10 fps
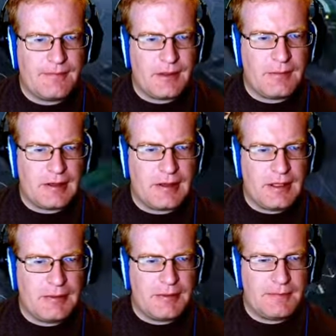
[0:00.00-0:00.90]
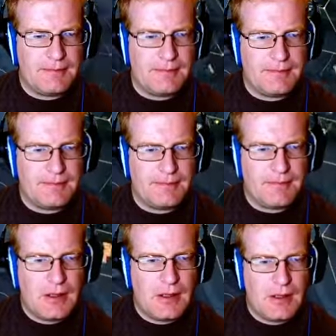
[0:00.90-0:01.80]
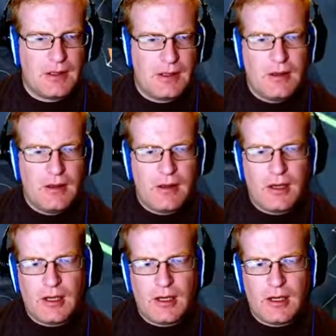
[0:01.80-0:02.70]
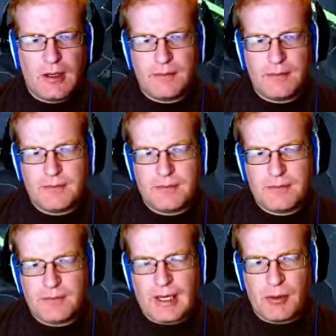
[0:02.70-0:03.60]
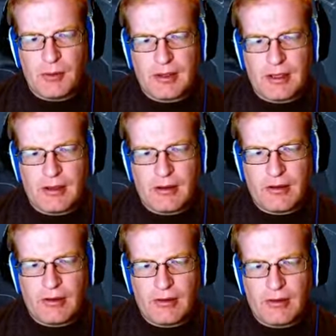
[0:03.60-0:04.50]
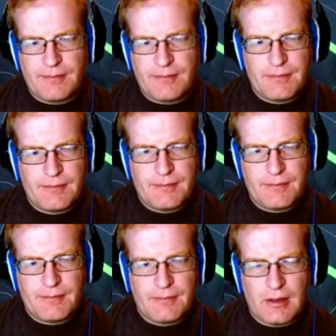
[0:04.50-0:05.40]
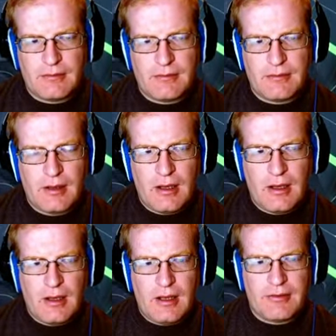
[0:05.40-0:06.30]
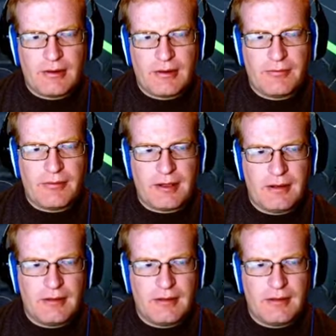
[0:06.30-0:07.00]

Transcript: I'm not gonna keep it. Um, and I haven't even poked at it at all. I, it's kind of funny,